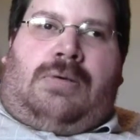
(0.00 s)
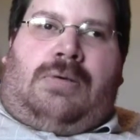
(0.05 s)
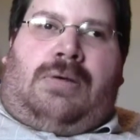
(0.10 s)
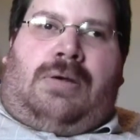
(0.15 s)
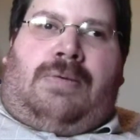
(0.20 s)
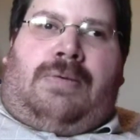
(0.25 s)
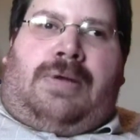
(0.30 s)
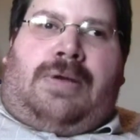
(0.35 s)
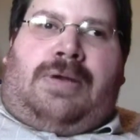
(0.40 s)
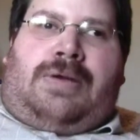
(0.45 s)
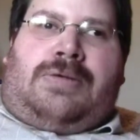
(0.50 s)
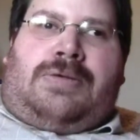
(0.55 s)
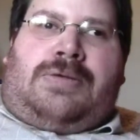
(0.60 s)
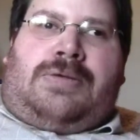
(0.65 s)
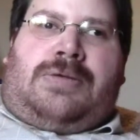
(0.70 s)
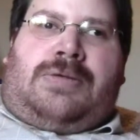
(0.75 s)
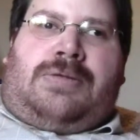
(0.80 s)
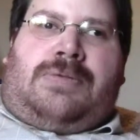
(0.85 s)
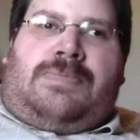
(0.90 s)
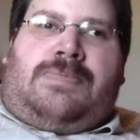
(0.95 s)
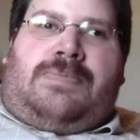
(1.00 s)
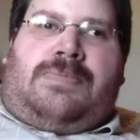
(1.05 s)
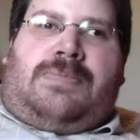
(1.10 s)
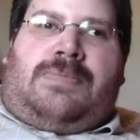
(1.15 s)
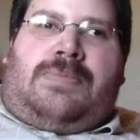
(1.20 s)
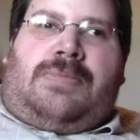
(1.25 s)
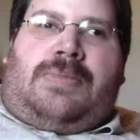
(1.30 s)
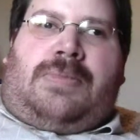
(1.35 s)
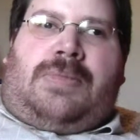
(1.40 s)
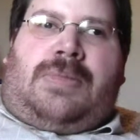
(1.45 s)
Alright guys,
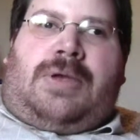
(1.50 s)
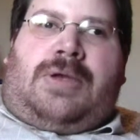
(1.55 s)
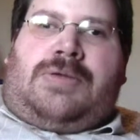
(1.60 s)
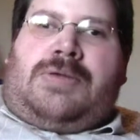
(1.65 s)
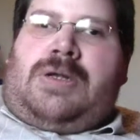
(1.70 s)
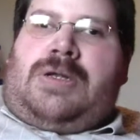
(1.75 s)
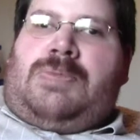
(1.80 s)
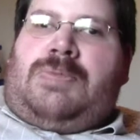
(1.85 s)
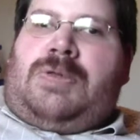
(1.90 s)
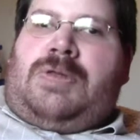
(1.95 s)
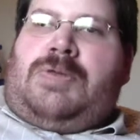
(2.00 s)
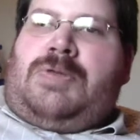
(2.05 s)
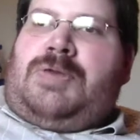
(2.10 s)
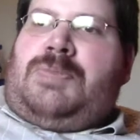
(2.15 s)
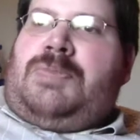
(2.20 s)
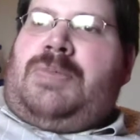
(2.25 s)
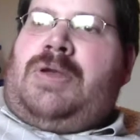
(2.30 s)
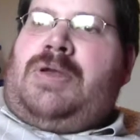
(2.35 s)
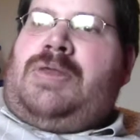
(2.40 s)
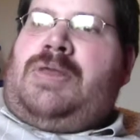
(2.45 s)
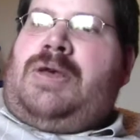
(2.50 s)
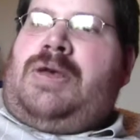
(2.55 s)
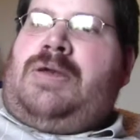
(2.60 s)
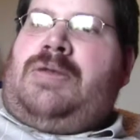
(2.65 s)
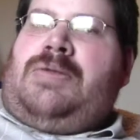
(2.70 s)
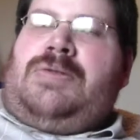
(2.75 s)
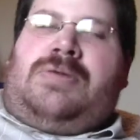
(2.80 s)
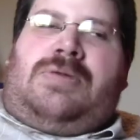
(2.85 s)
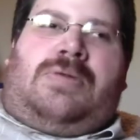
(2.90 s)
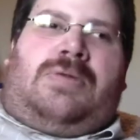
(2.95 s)
like I said, I just wanted to explain
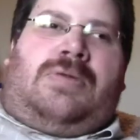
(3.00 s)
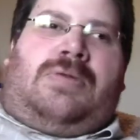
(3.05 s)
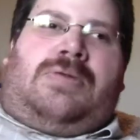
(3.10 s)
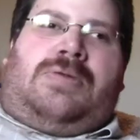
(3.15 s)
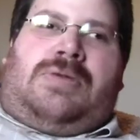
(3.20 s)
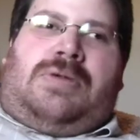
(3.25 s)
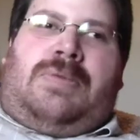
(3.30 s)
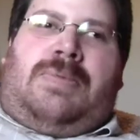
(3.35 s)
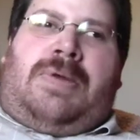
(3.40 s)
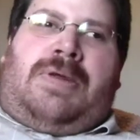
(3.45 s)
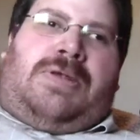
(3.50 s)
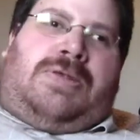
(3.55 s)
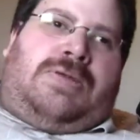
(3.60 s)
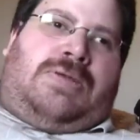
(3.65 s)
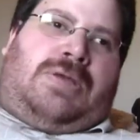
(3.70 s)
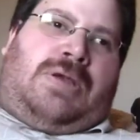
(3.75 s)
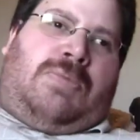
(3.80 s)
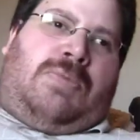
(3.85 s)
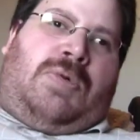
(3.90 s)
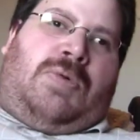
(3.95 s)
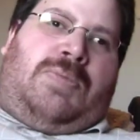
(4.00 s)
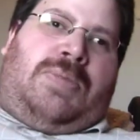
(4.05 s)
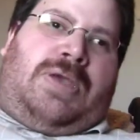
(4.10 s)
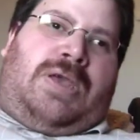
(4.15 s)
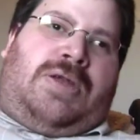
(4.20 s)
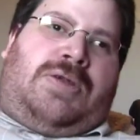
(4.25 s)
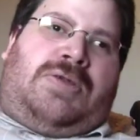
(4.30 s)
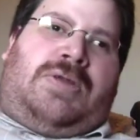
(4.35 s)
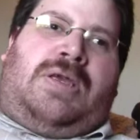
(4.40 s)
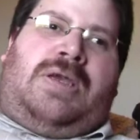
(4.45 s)
that. Some some will be
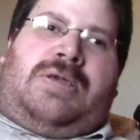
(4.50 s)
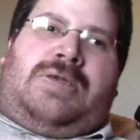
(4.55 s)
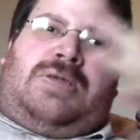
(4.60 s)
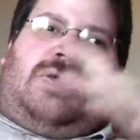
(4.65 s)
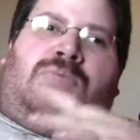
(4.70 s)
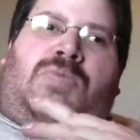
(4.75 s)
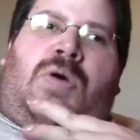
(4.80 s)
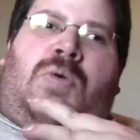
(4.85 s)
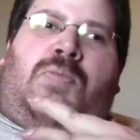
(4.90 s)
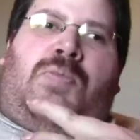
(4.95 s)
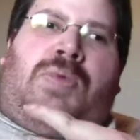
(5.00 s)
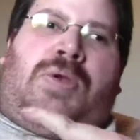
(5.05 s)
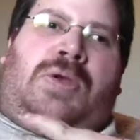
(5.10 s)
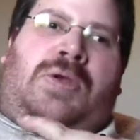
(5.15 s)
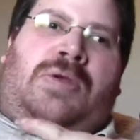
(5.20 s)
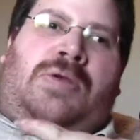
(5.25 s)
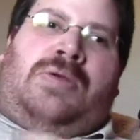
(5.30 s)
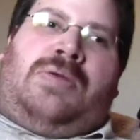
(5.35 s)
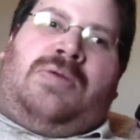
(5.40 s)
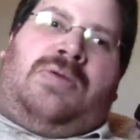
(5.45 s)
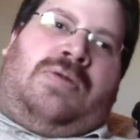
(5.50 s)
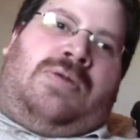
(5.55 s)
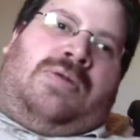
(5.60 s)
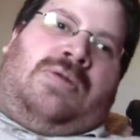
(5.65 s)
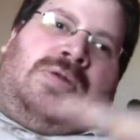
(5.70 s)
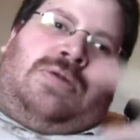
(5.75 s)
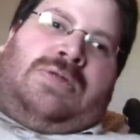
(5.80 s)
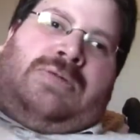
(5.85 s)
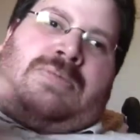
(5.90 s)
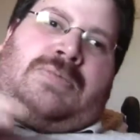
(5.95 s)
HD, some won't be.
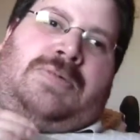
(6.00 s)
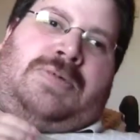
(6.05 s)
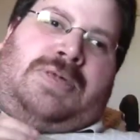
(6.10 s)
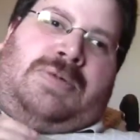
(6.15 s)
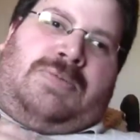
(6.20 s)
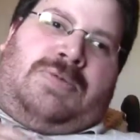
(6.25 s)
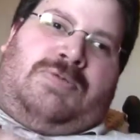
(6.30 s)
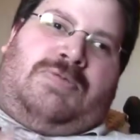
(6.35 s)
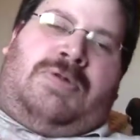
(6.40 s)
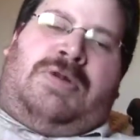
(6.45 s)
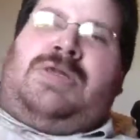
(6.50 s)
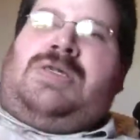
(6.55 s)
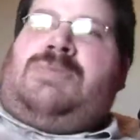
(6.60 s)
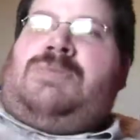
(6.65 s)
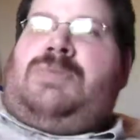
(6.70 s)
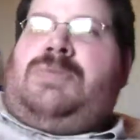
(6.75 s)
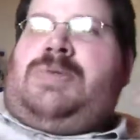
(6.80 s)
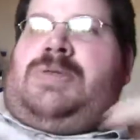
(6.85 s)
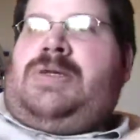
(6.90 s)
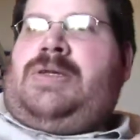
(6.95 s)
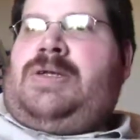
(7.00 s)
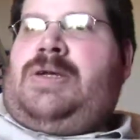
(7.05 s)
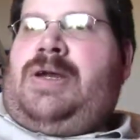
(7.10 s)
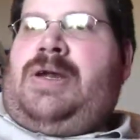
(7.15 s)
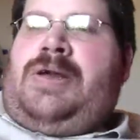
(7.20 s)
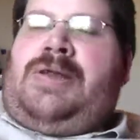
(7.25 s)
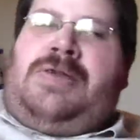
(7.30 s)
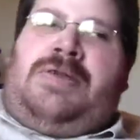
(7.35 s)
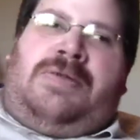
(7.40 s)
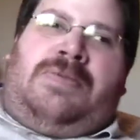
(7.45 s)
Some will be 720, some will be
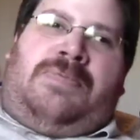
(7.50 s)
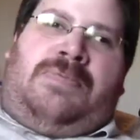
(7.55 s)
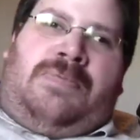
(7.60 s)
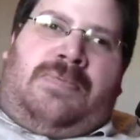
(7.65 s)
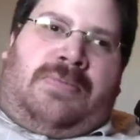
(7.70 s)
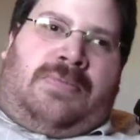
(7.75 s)
1080.